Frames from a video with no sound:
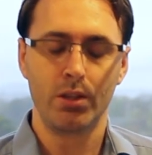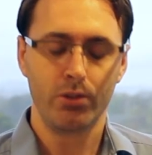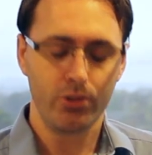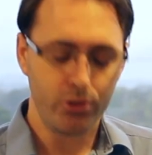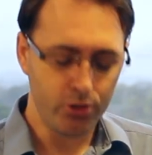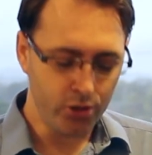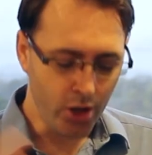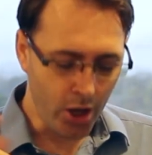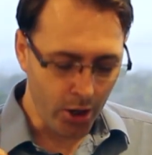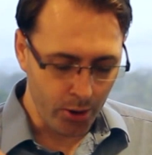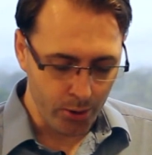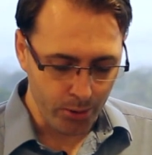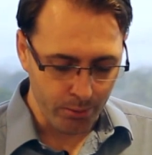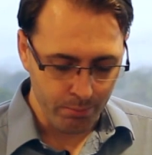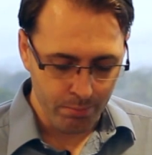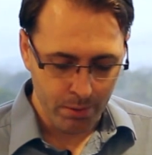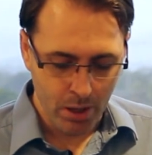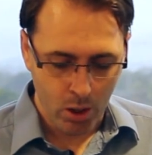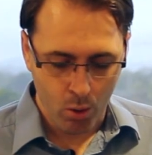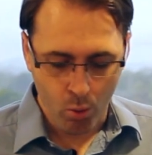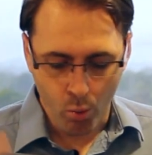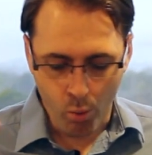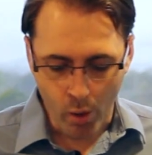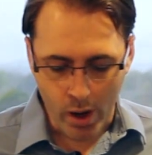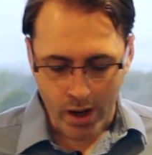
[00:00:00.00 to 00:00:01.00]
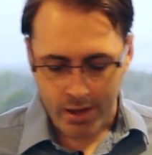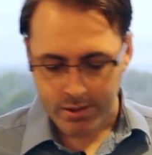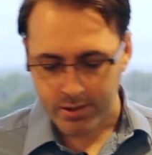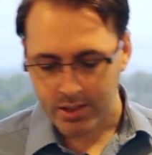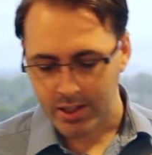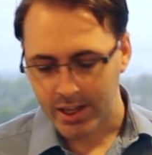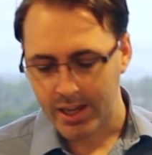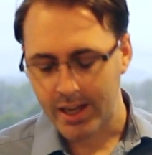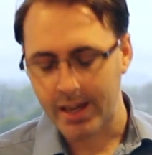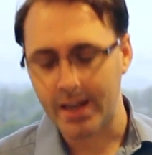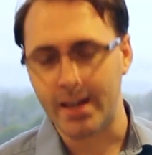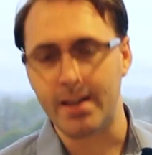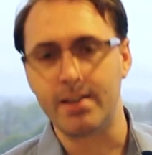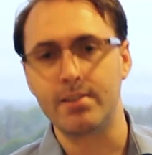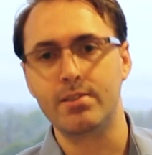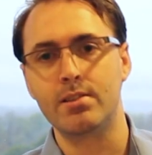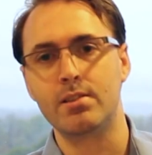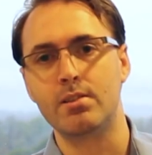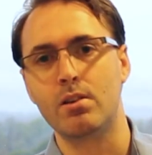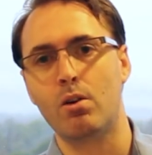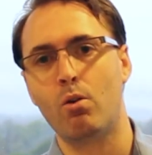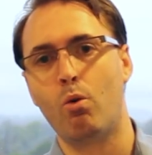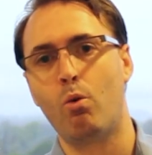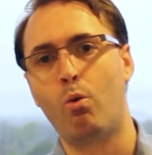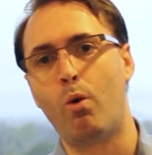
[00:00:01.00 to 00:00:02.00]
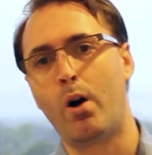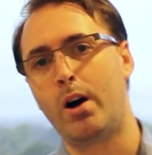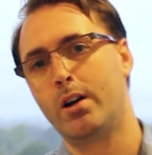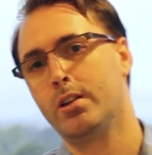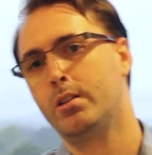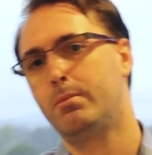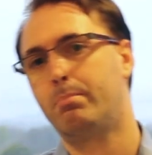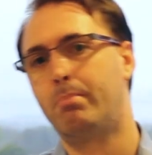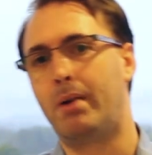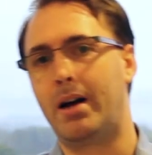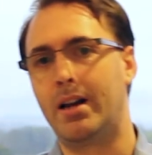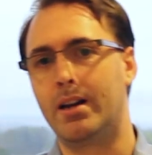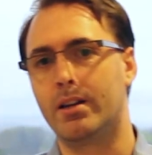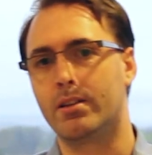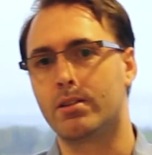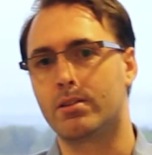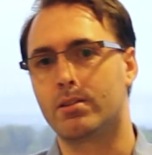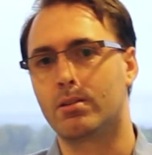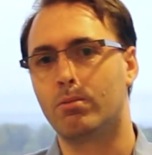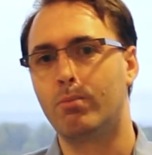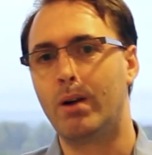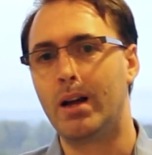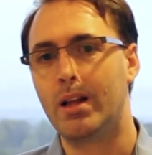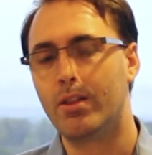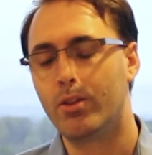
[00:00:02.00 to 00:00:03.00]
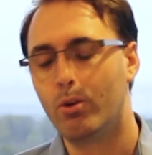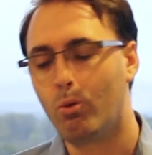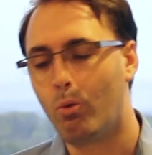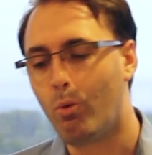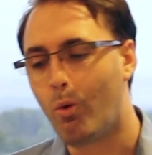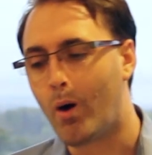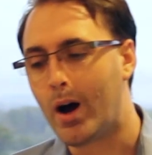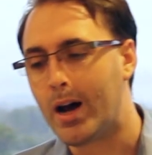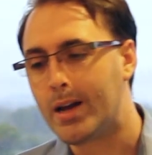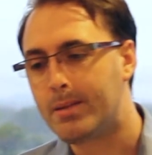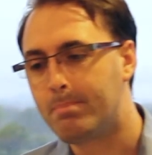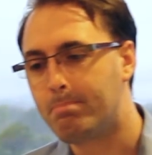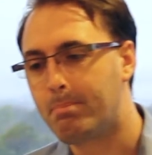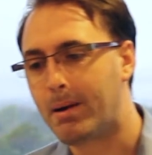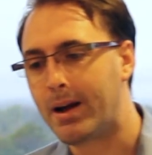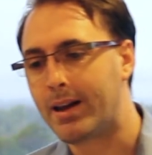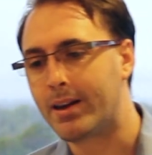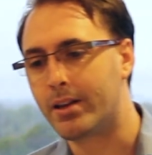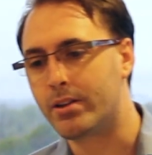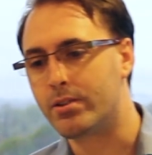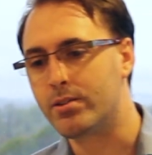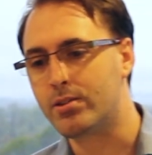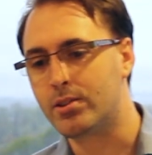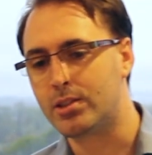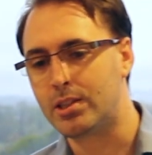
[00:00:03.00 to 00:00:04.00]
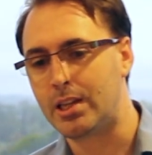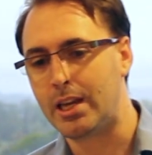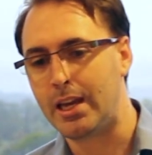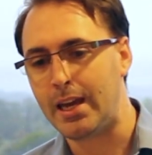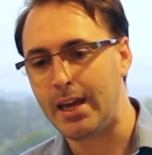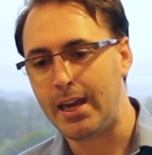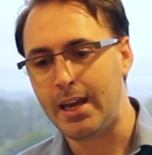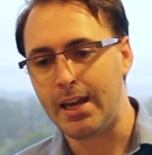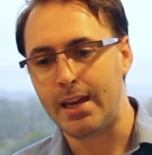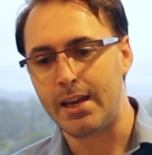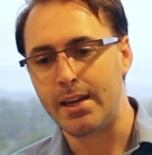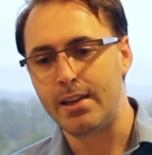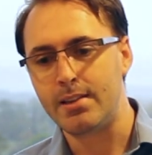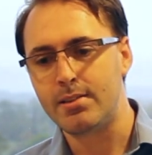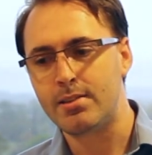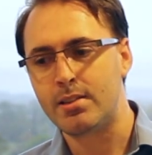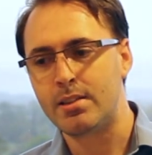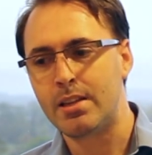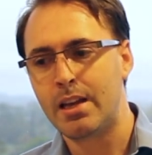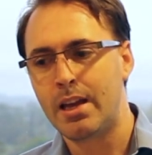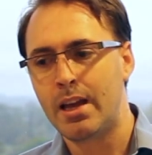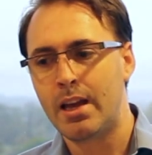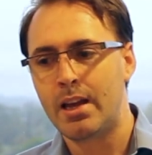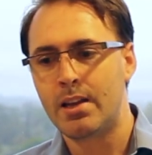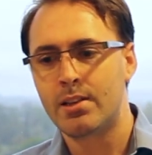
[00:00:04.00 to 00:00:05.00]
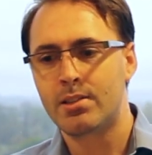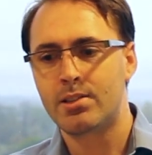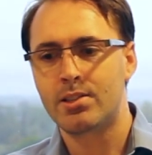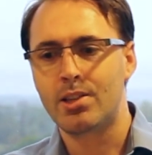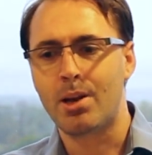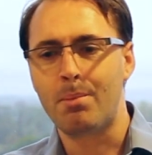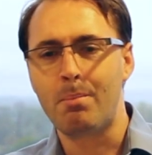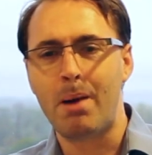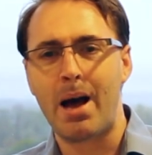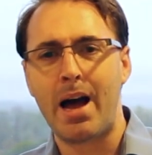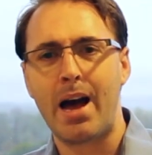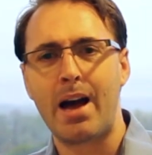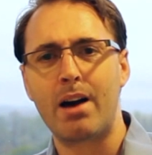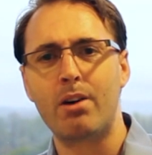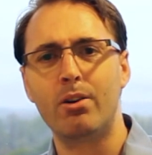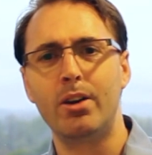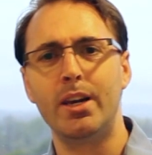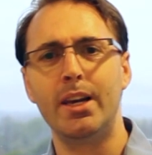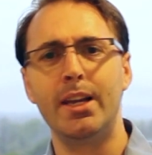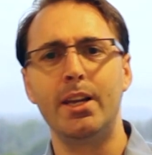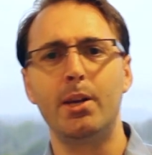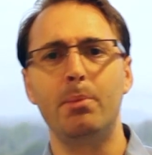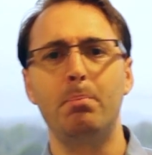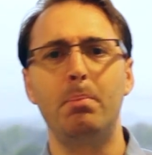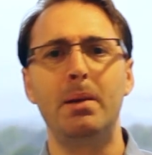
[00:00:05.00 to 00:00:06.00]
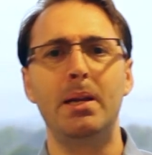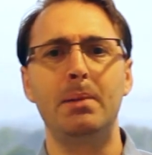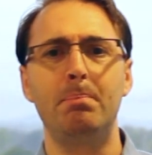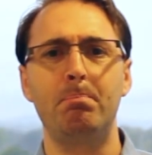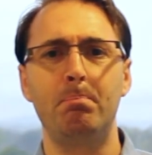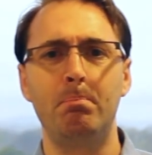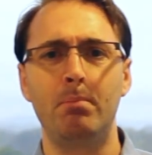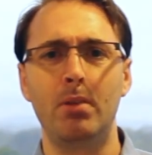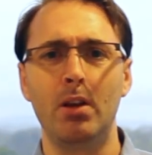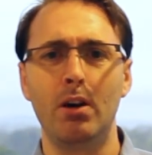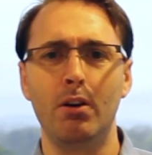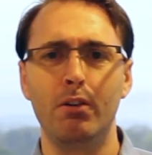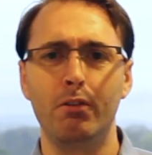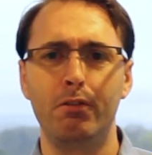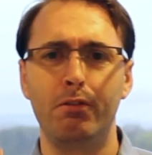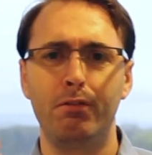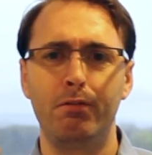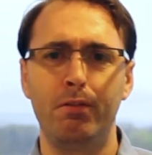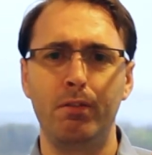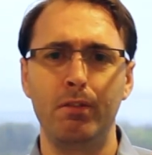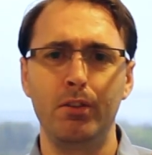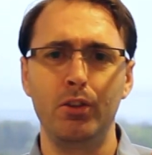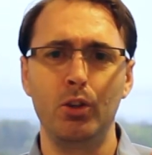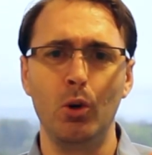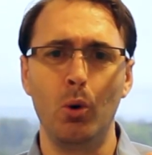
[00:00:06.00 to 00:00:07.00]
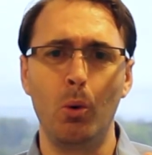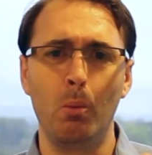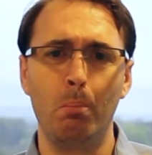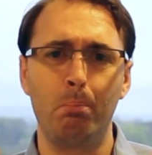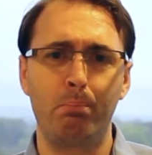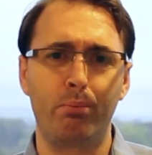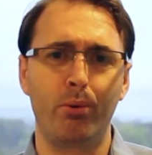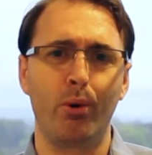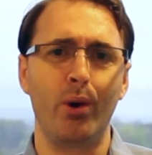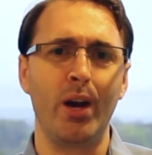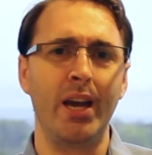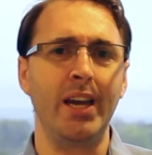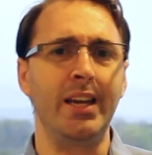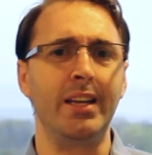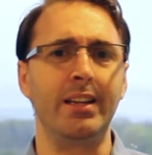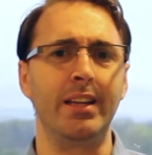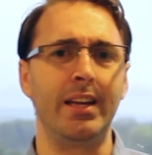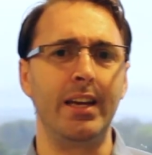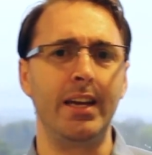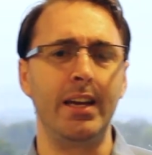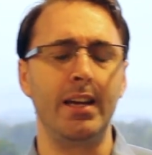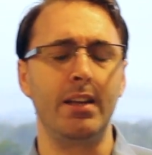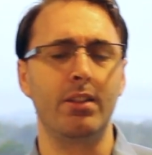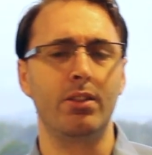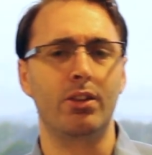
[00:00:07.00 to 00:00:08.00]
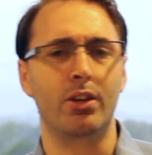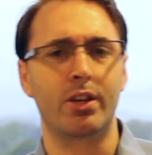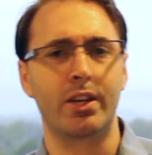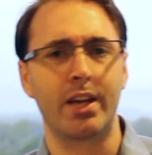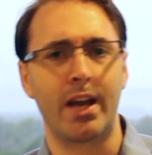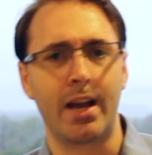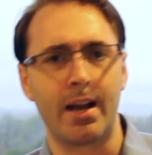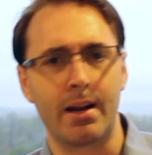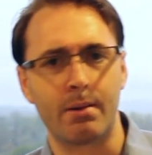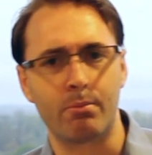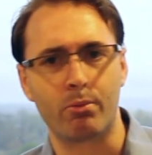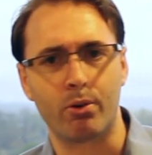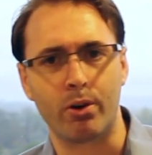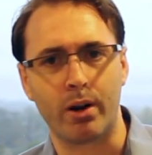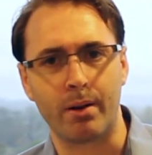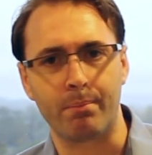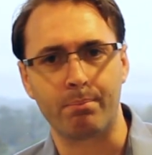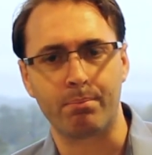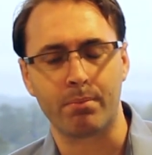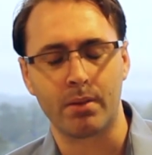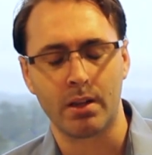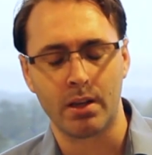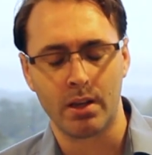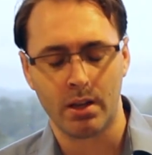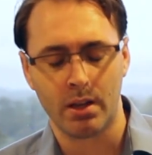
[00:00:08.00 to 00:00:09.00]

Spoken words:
So, what is white balance? Well, the white balance is somehow a little bit of your brain in the camera.